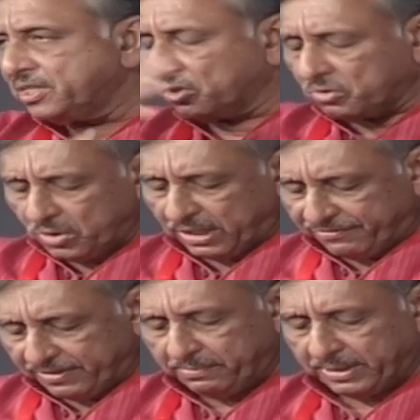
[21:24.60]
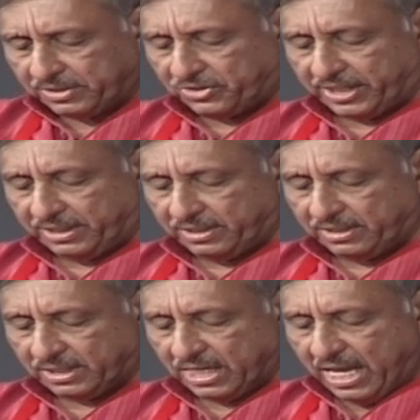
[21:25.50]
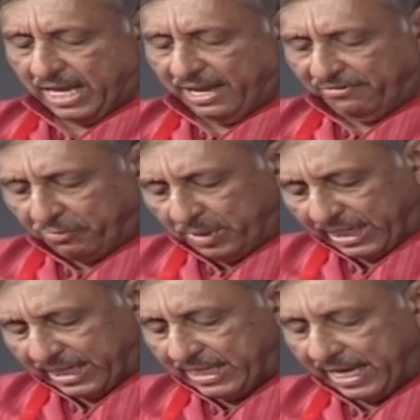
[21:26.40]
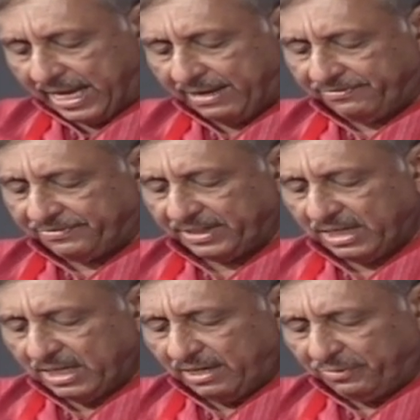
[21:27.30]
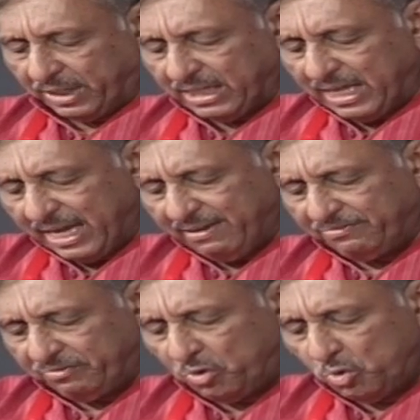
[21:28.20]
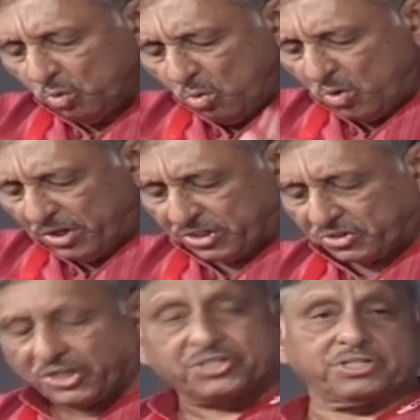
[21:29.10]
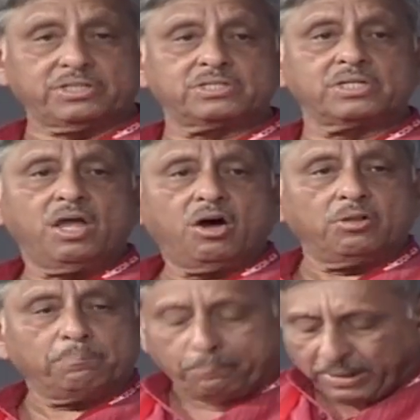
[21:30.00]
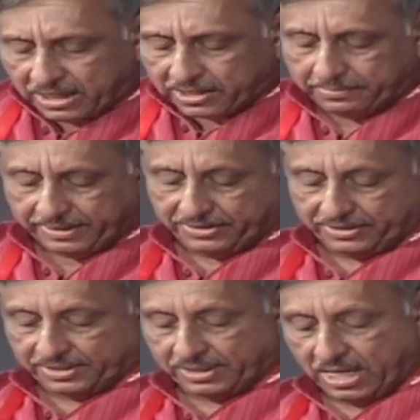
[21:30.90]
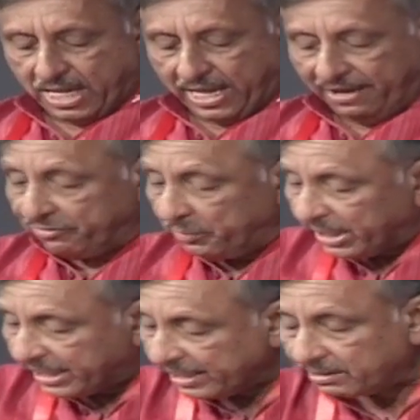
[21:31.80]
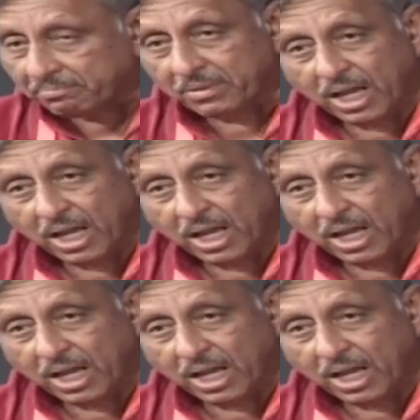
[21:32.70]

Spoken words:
including film exchanges, if we can have no restrictions on pilgrimages, if we can